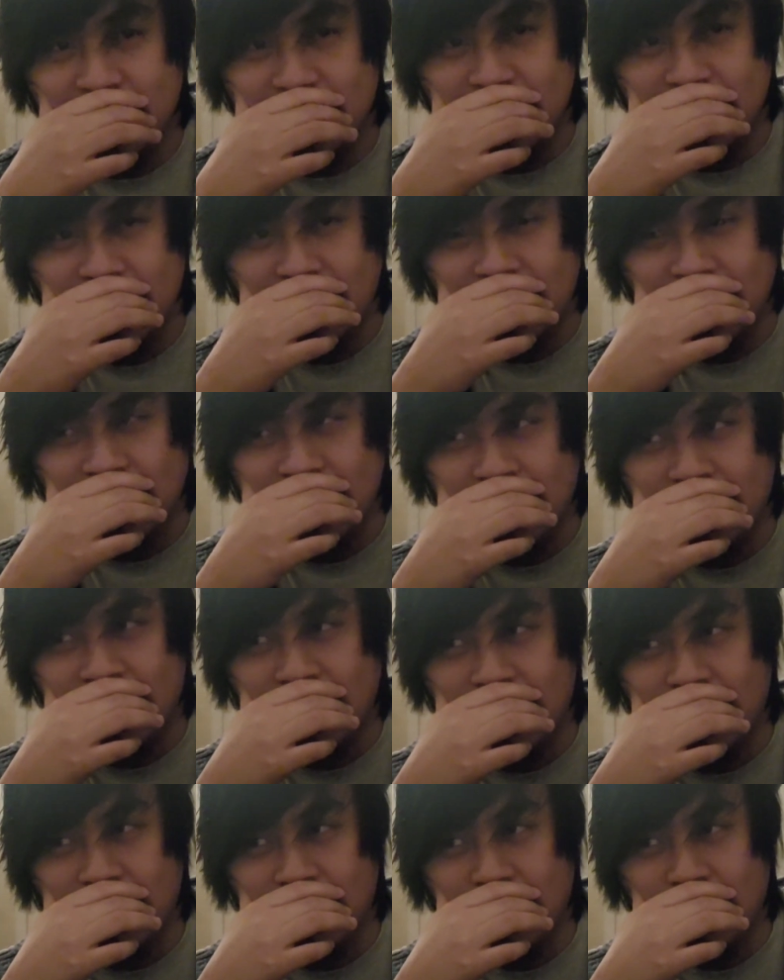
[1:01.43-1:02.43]
and yet
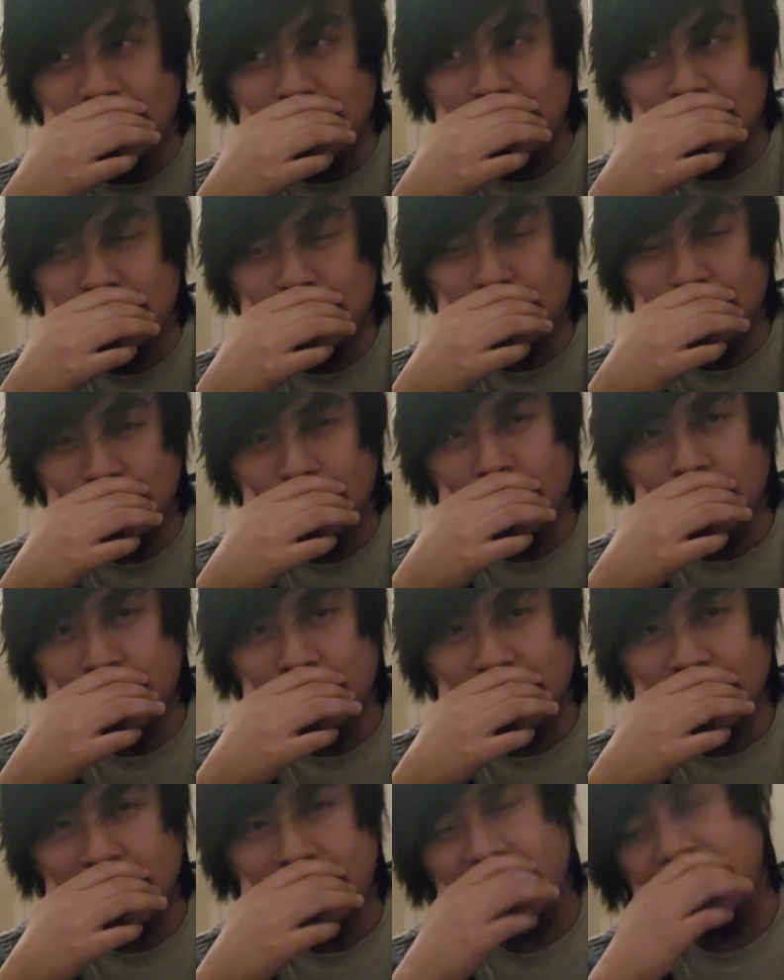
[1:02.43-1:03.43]

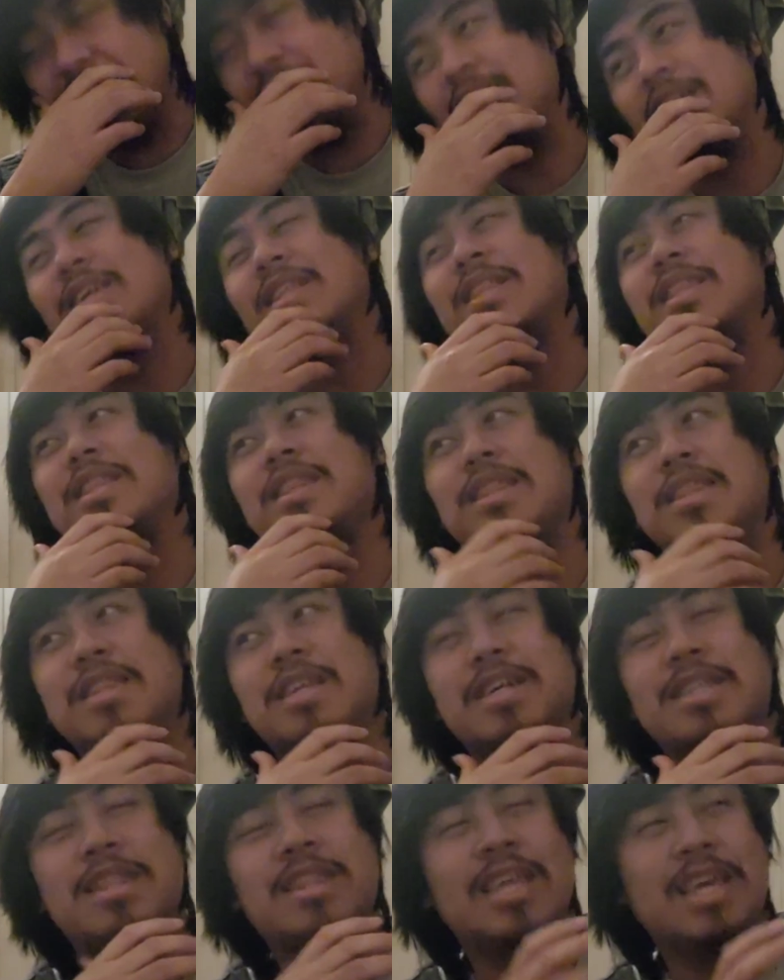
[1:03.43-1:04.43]
supposedly
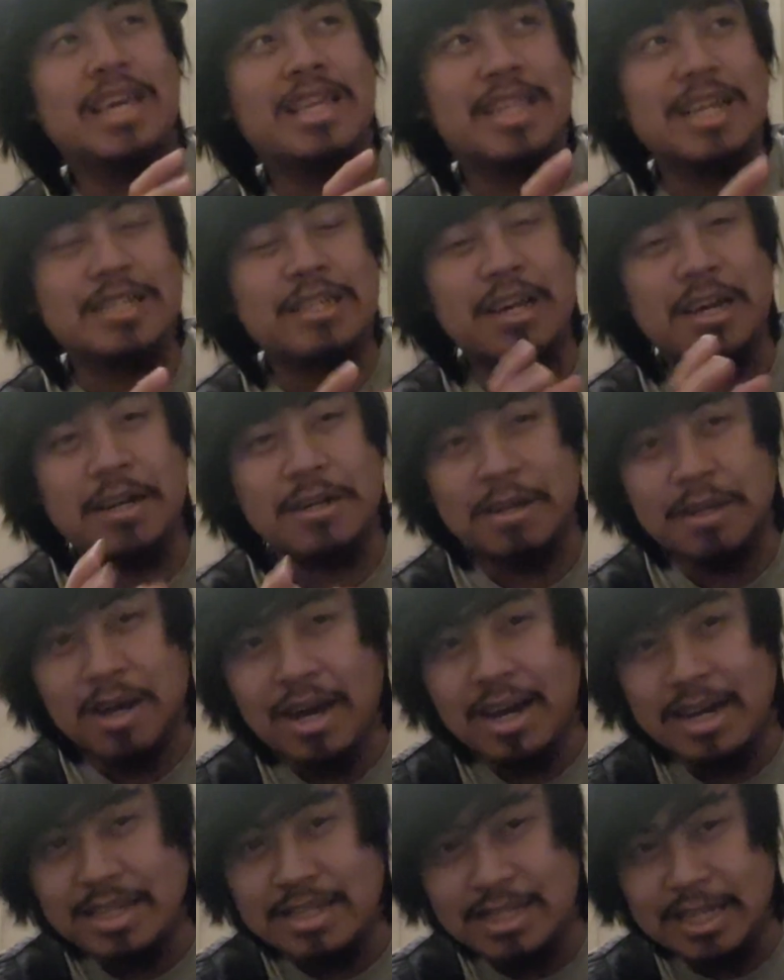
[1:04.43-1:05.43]
the thing that's
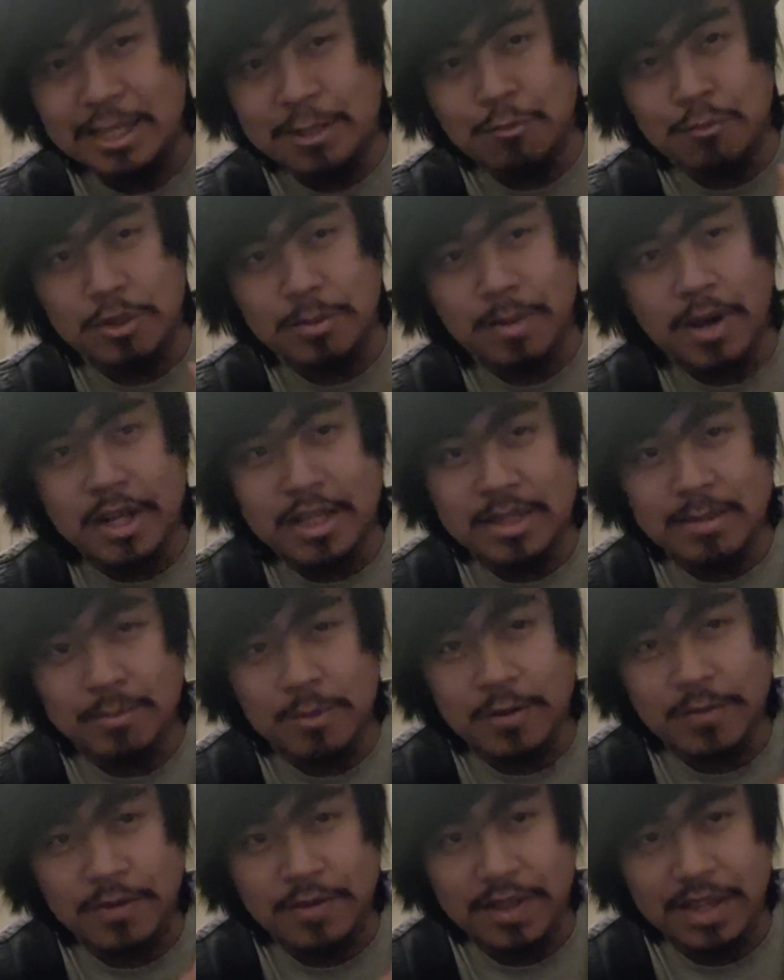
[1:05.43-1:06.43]
uncaused is
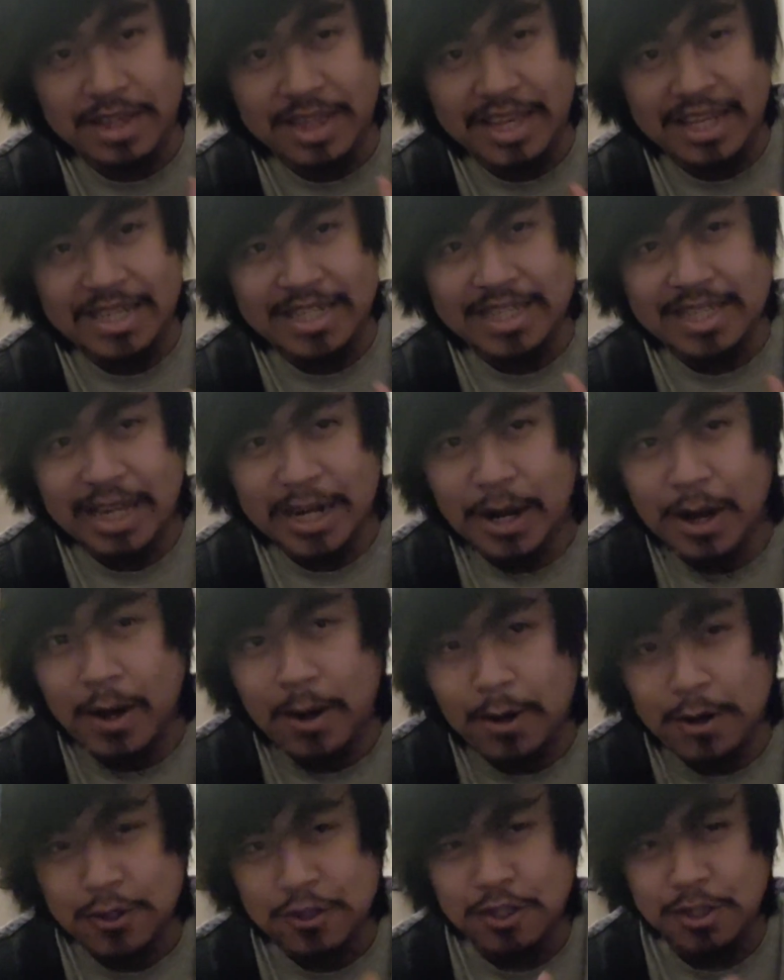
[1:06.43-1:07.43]
responsible for the things that
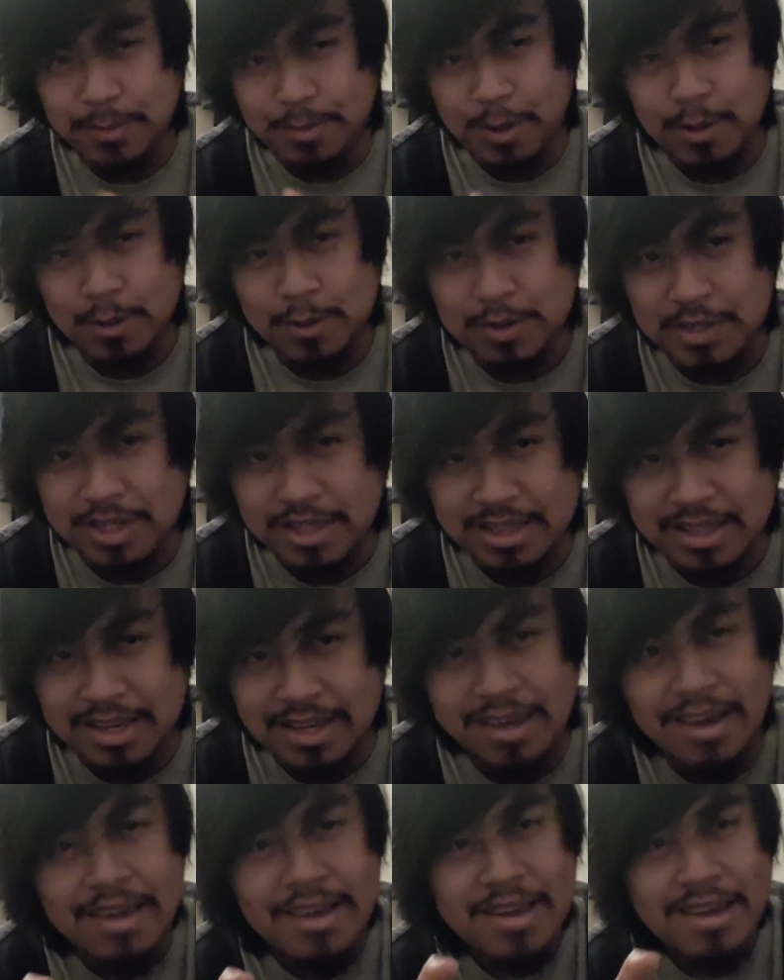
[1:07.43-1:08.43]
are
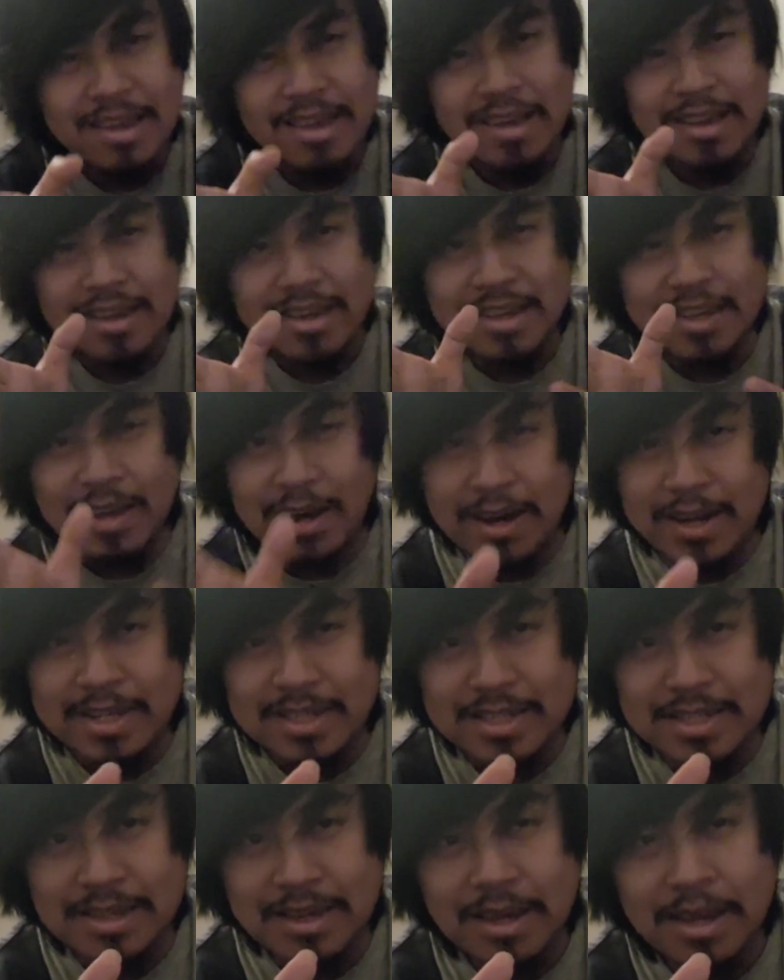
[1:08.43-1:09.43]
supposedly
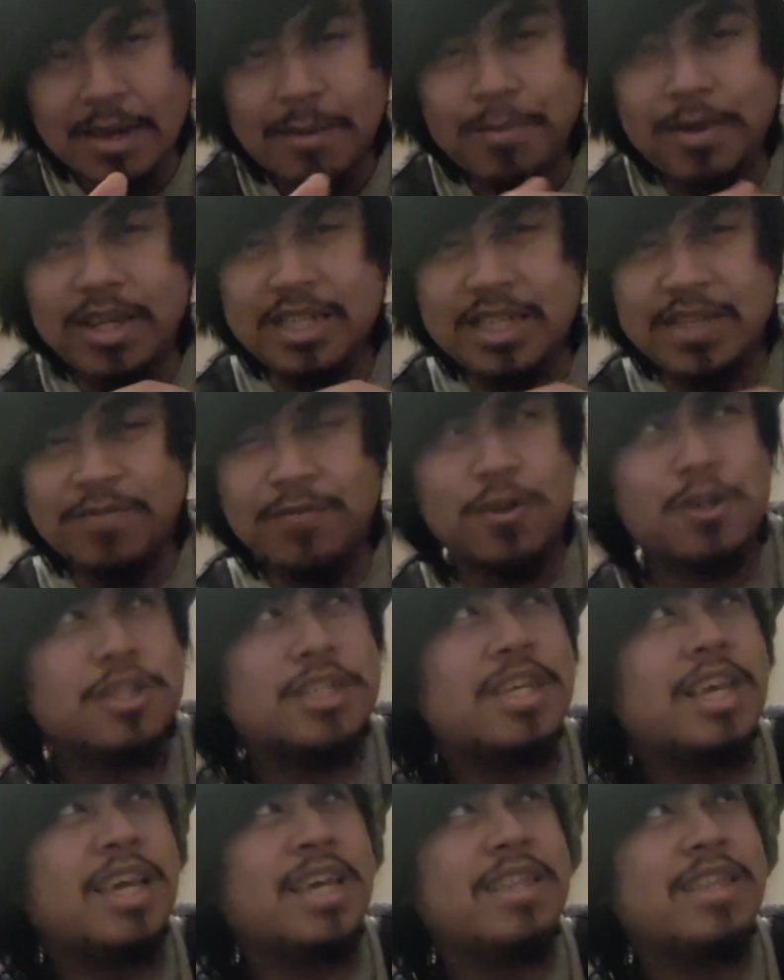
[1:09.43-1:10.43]
caused? Because if you're
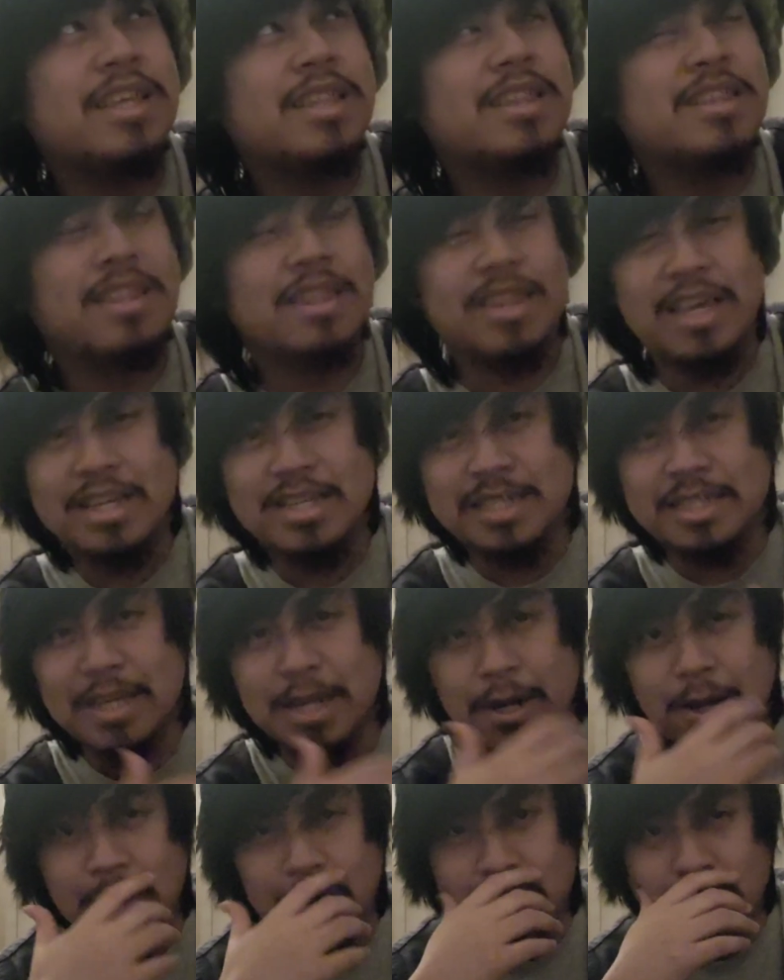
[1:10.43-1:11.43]
saying that things
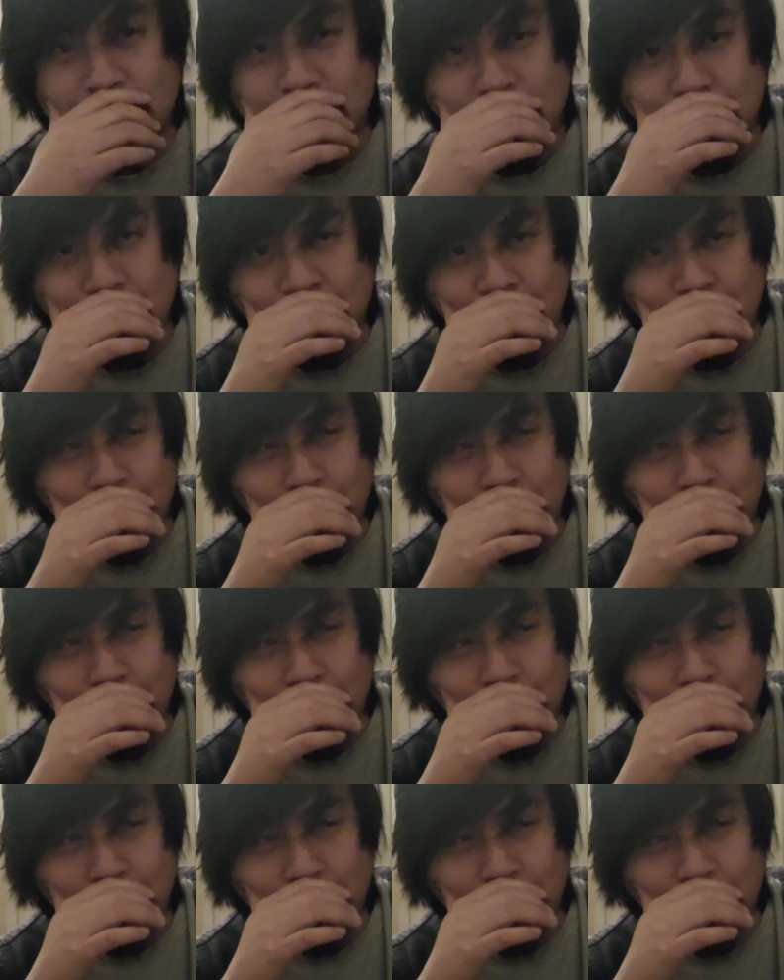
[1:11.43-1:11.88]
that are,